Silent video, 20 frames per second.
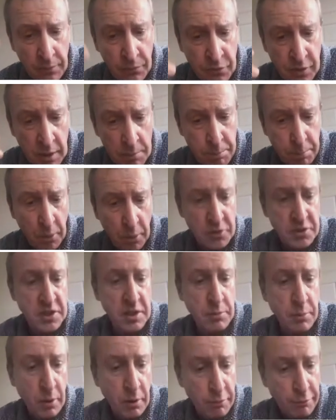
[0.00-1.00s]
the
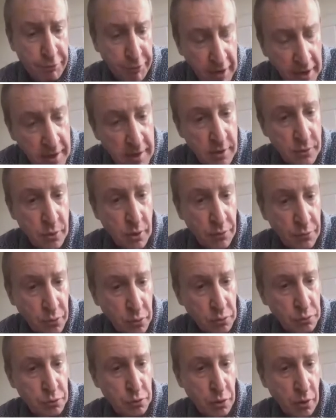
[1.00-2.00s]
possible failure
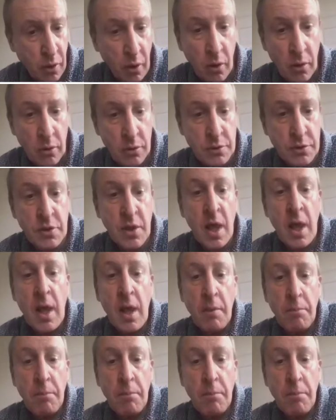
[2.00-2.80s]
of controls